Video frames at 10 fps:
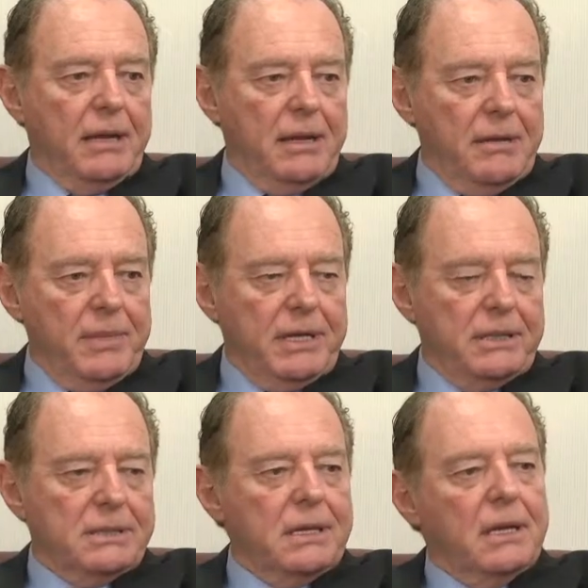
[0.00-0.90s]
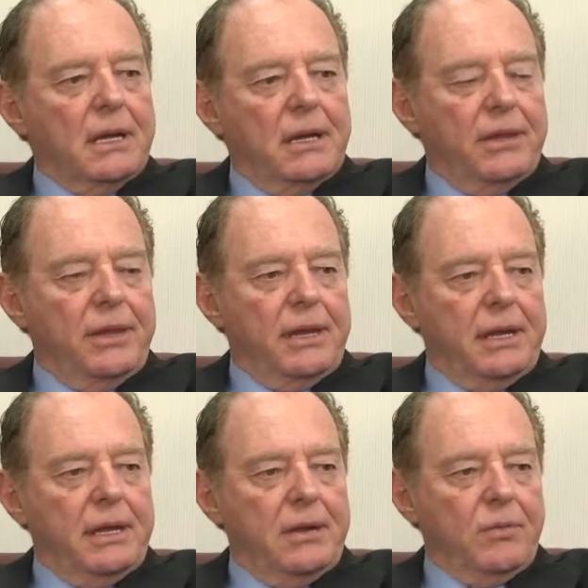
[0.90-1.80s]
limits
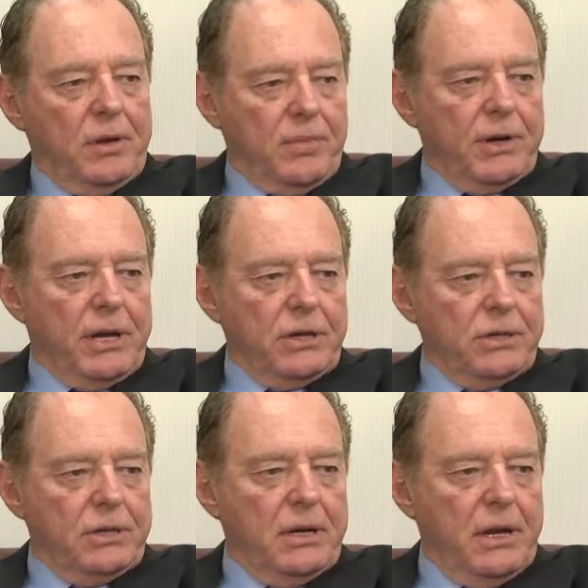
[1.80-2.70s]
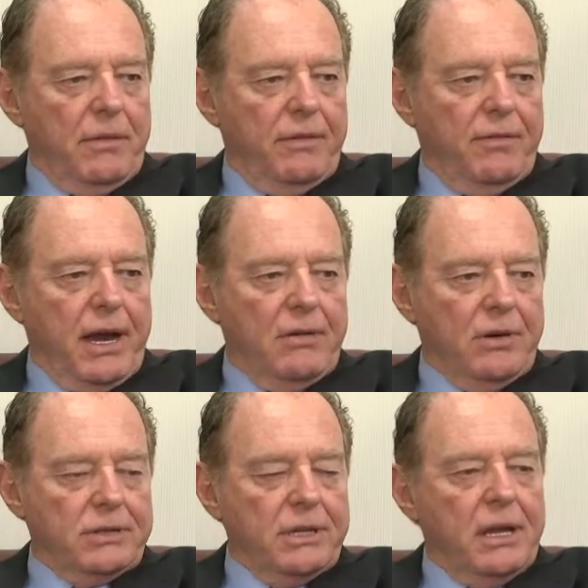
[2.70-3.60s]
the reproduction of the
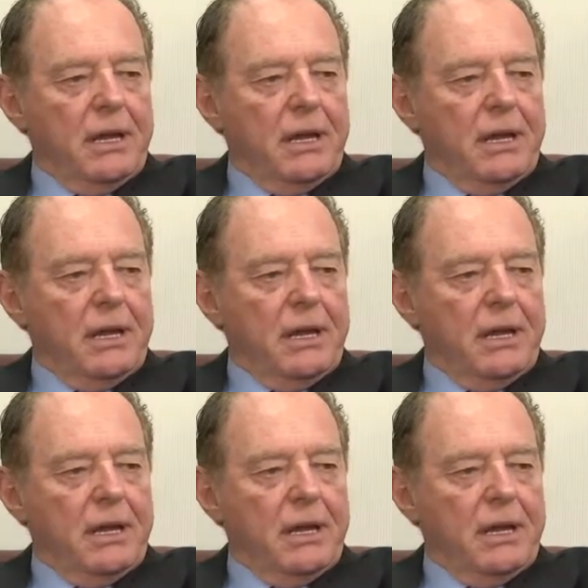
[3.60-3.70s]
virus.